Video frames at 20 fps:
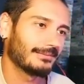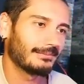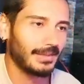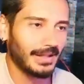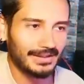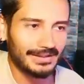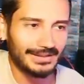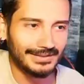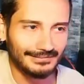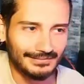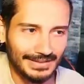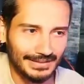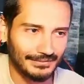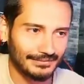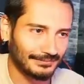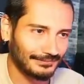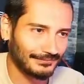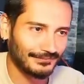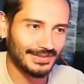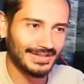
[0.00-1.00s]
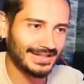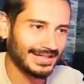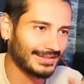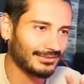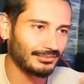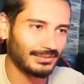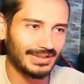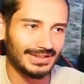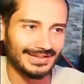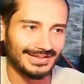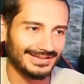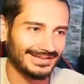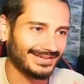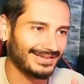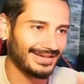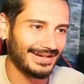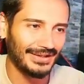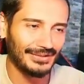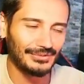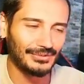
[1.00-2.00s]
Again, like, we can't really
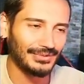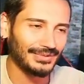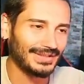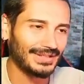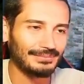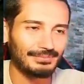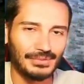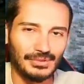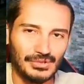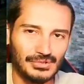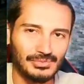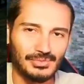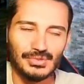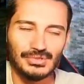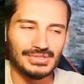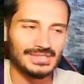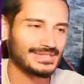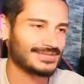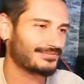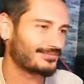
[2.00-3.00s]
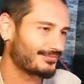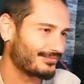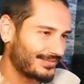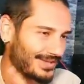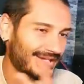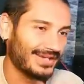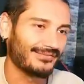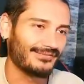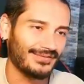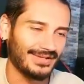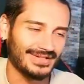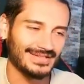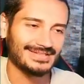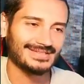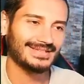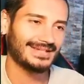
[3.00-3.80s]
count on that because boss is very fast,